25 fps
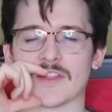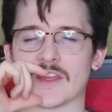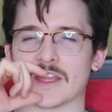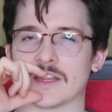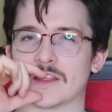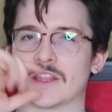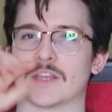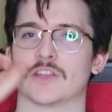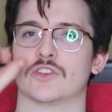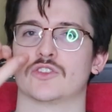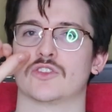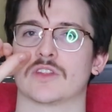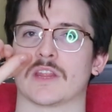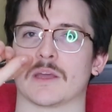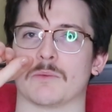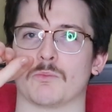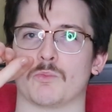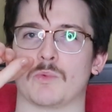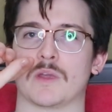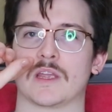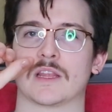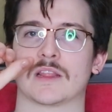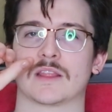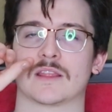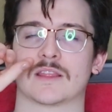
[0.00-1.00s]
they do that
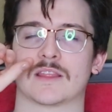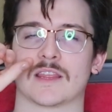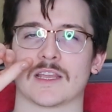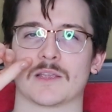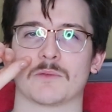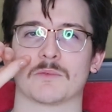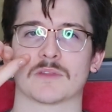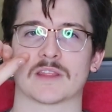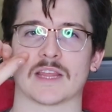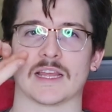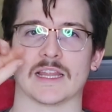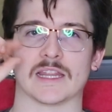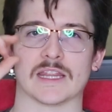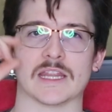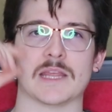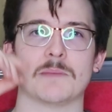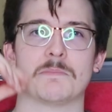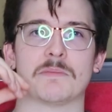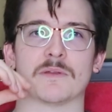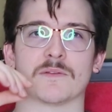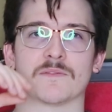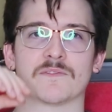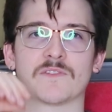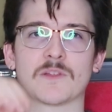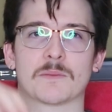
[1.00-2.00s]
weird thing with their
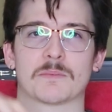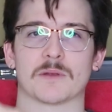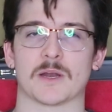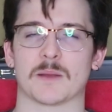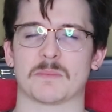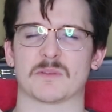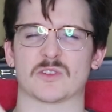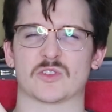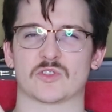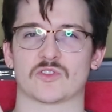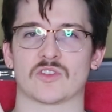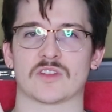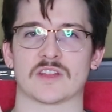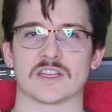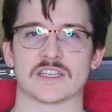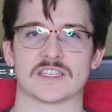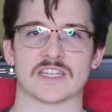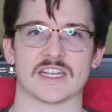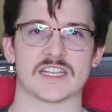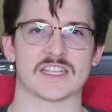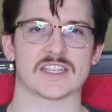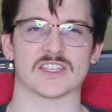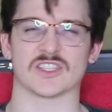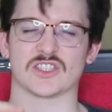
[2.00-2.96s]
lip and flip it up and show their teeth.